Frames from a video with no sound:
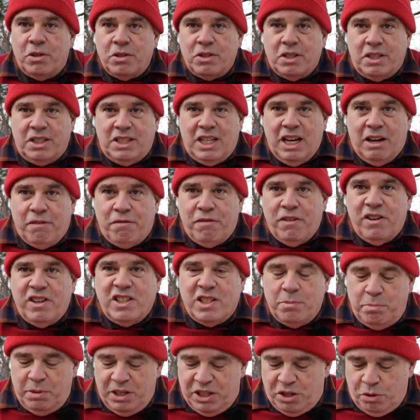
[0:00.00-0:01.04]
There's a
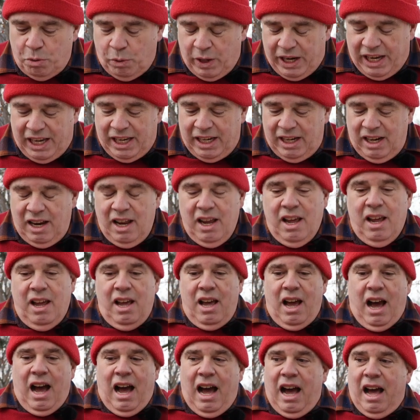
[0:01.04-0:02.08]
difference between
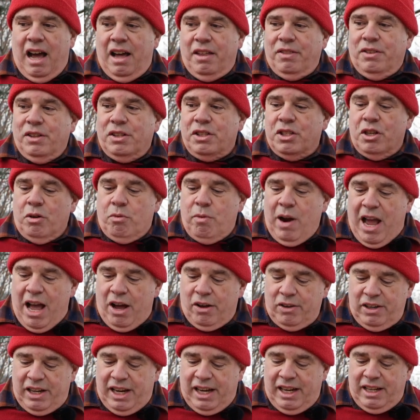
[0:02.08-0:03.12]
the
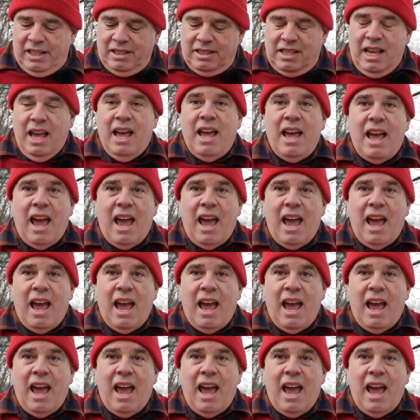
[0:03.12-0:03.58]
surroundings